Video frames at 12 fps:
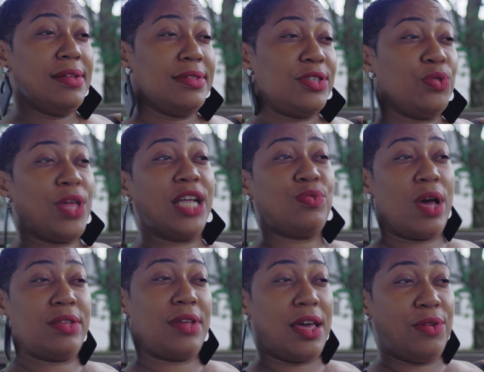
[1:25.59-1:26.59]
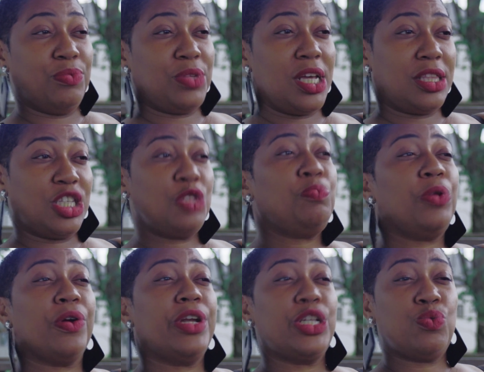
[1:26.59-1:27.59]
so that's why I don't think the
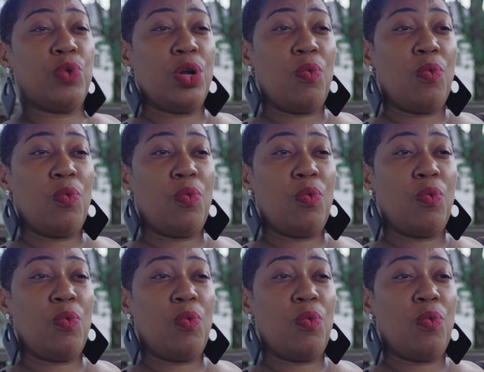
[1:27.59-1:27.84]
spirit has went